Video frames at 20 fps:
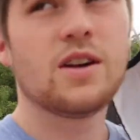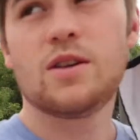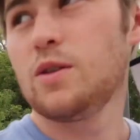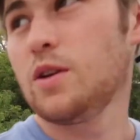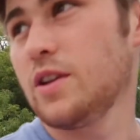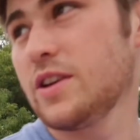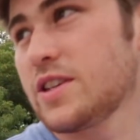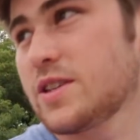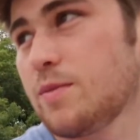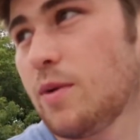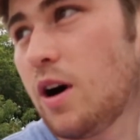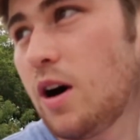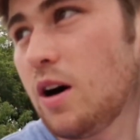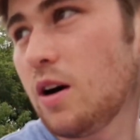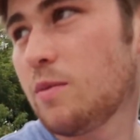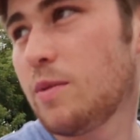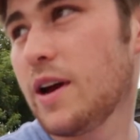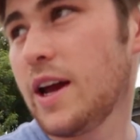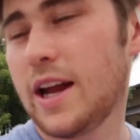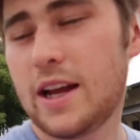Really
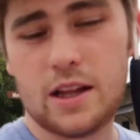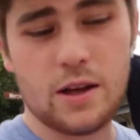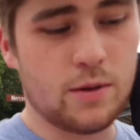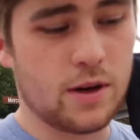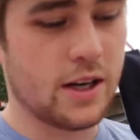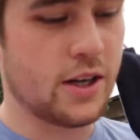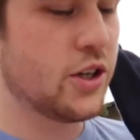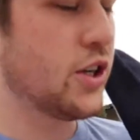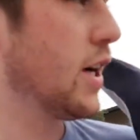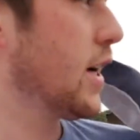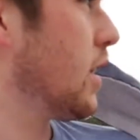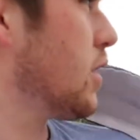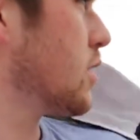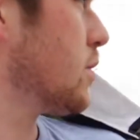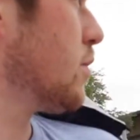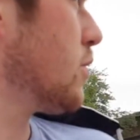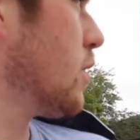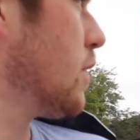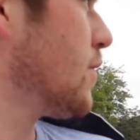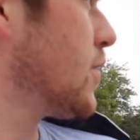small, but Haley wanted to check out
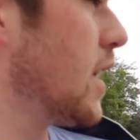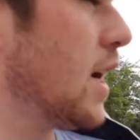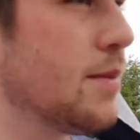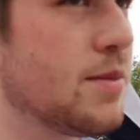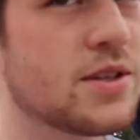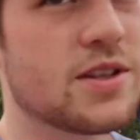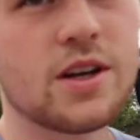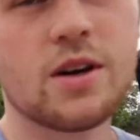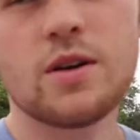some thrift shops,